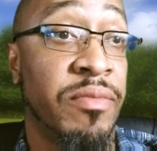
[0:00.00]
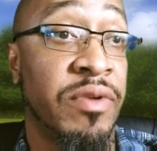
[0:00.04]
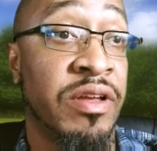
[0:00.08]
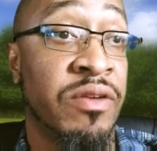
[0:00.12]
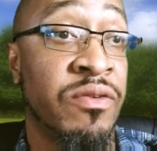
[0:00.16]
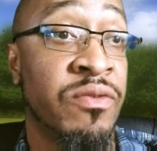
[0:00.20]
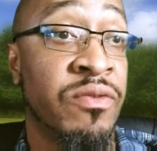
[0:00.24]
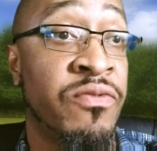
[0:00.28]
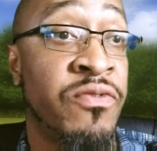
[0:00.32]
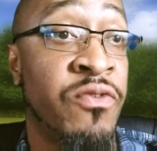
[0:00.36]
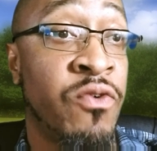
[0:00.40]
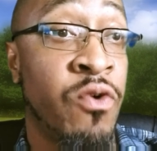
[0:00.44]

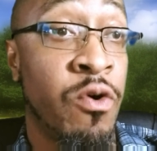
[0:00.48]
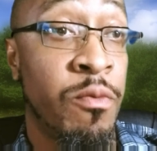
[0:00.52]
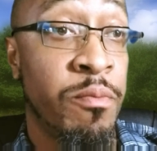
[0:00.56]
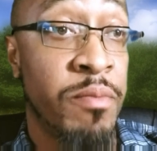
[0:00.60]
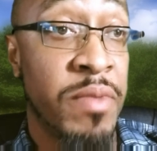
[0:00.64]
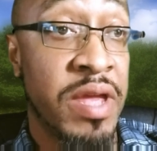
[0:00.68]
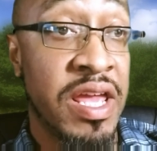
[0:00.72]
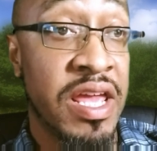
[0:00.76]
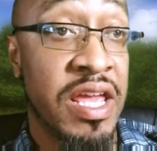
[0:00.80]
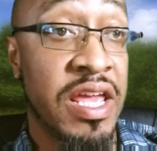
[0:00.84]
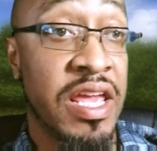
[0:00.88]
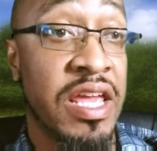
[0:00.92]
for
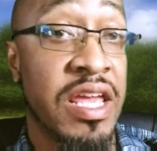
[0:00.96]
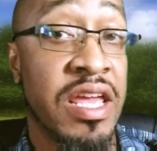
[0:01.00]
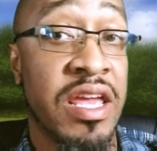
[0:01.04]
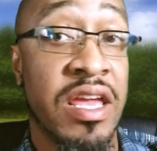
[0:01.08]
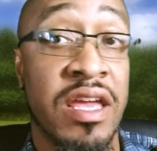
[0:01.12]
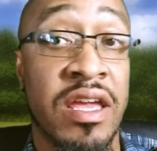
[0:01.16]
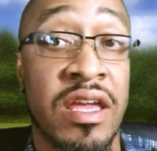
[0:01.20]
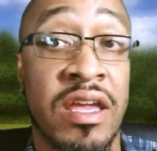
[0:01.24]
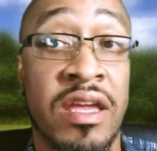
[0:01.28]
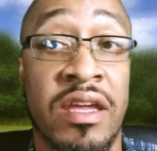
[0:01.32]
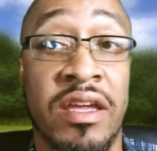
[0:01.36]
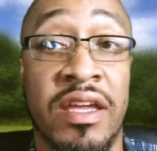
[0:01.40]
me,
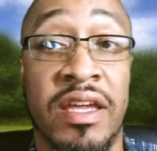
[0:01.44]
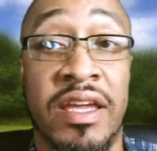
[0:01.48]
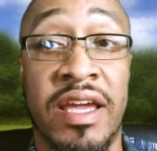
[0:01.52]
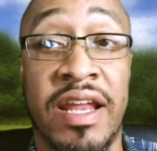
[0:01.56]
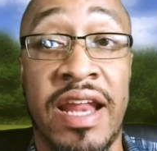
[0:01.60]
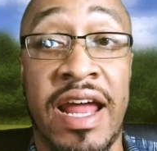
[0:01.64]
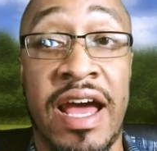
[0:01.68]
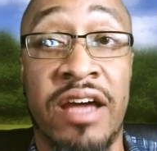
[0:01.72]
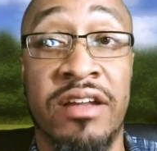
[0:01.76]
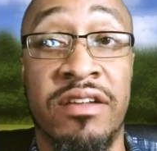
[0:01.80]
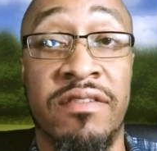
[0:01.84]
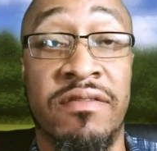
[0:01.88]
get
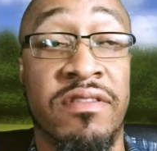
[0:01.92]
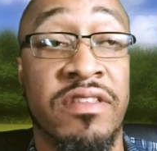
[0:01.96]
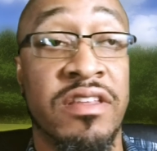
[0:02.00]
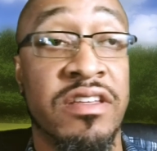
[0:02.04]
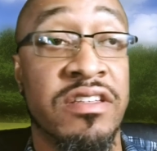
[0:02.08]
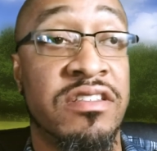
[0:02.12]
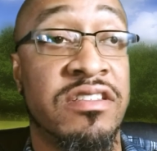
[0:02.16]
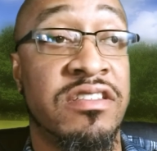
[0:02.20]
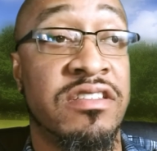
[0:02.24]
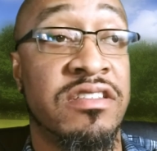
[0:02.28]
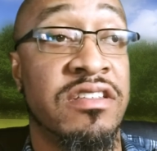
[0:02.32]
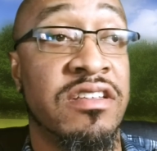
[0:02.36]
out of
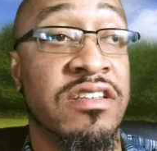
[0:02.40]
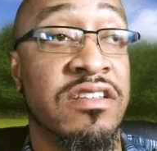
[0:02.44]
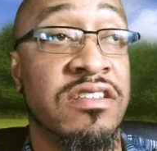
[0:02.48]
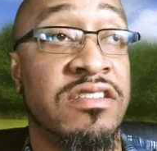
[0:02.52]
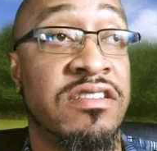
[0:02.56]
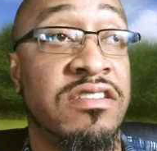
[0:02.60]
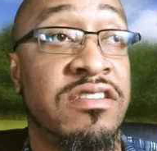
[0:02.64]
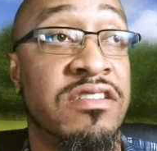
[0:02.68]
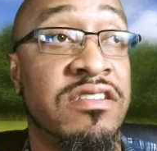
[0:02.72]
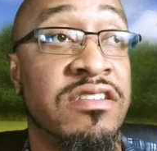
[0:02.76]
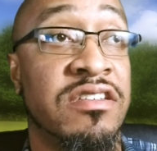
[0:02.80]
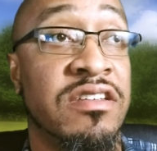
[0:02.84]

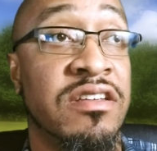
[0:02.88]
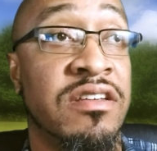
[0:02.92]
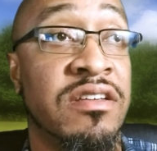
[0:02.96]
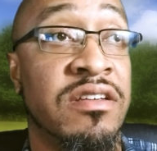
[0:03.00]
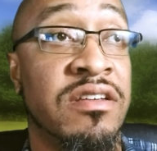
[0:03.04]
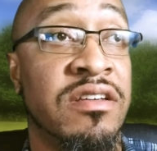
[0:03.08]
this